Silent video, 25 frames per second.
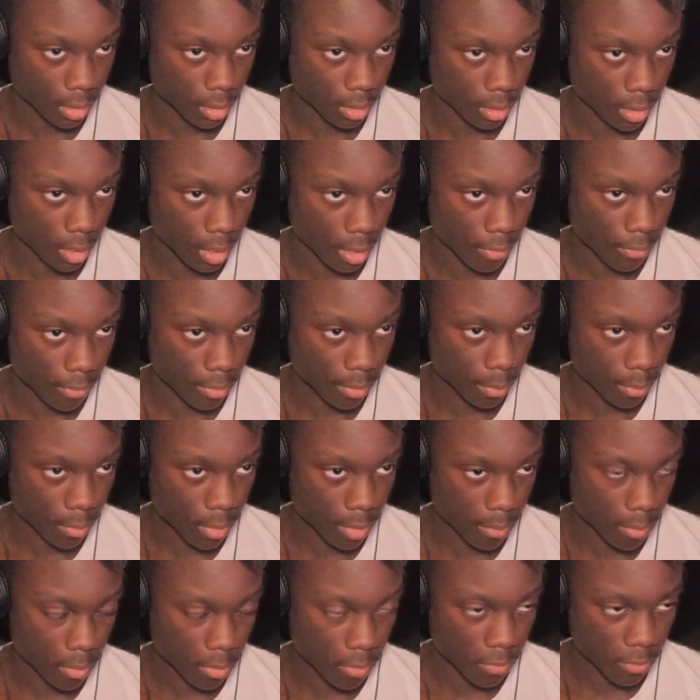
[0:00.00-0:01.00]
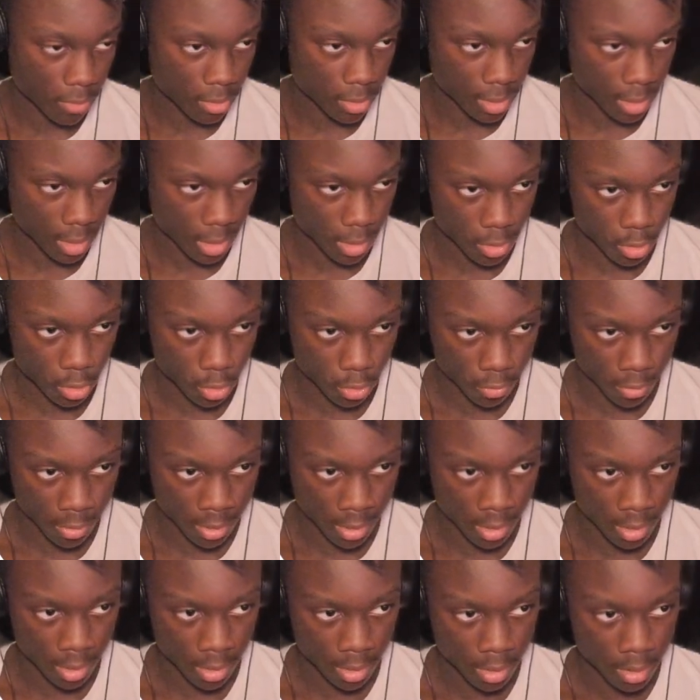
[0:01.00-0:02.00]
have him come over, set a
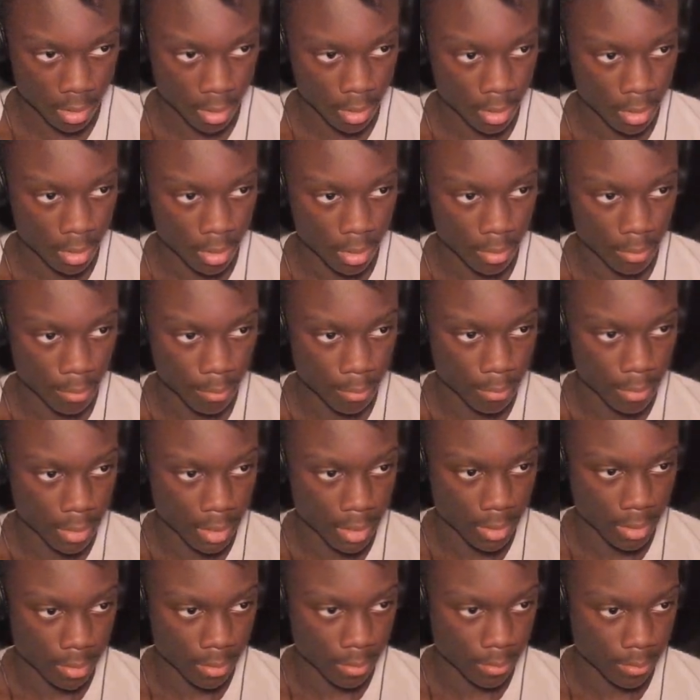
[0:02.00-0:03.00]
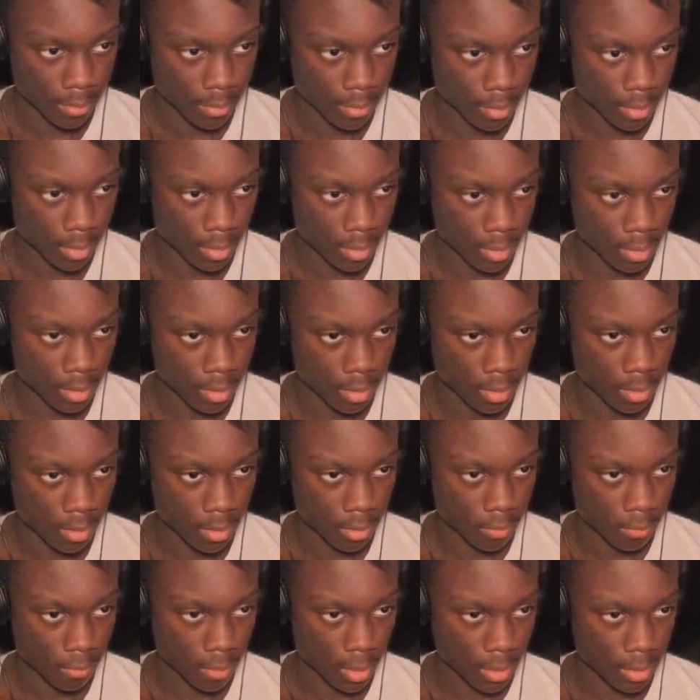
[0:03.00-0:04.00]
screen, bam,
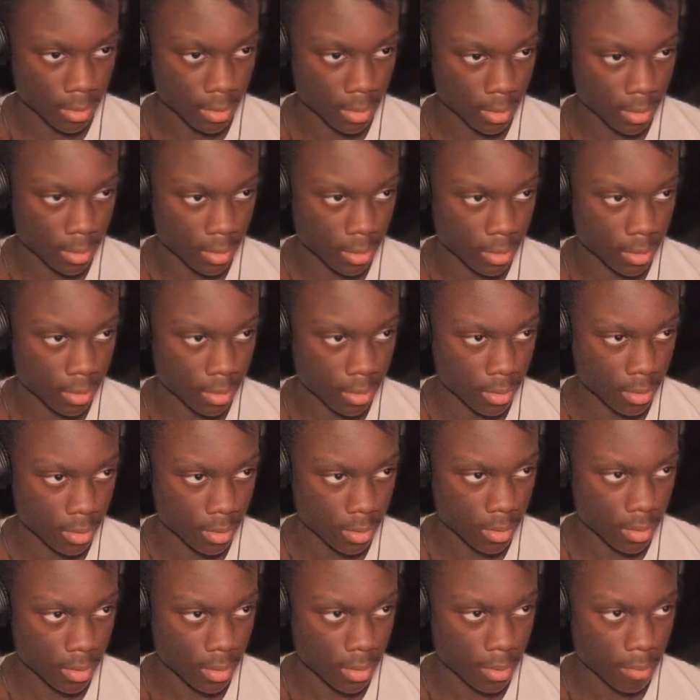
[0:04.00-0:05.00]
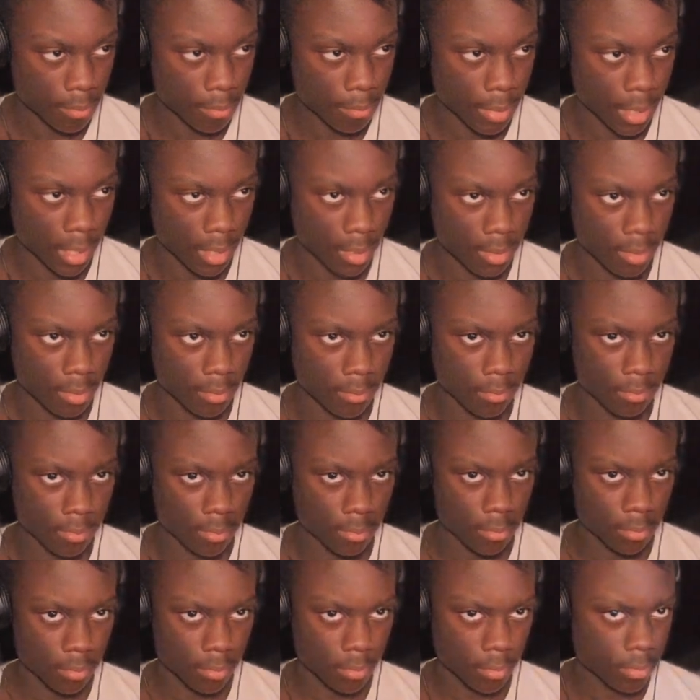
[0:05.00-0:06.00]
right there, bam.
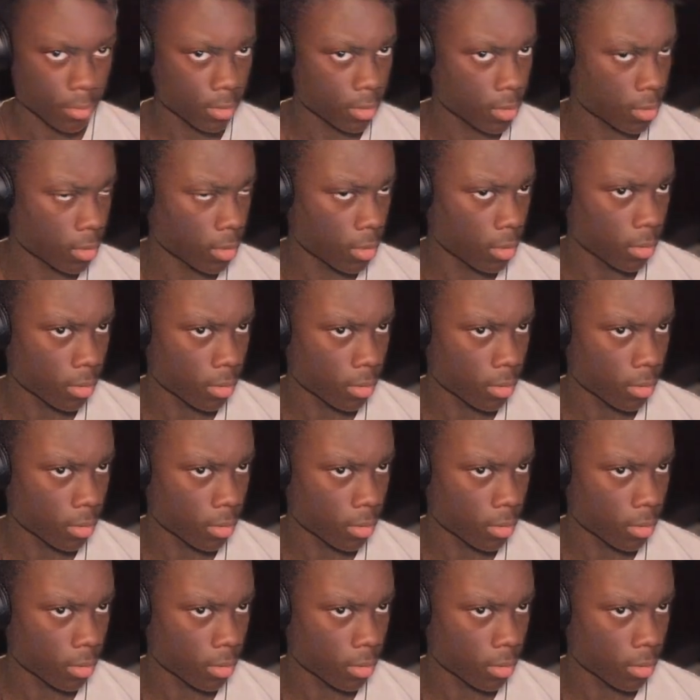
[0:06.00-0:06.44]
Let's go.